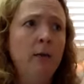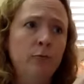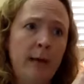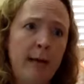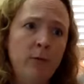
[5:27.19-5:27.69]

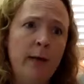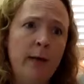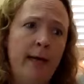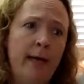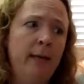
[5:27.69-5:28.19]
ran
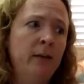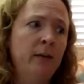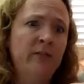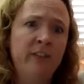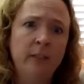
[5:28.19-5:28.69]
away,
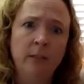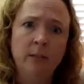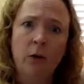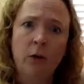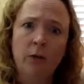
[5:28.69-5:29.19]
feelings
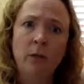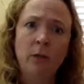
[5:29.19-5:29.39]
hurt.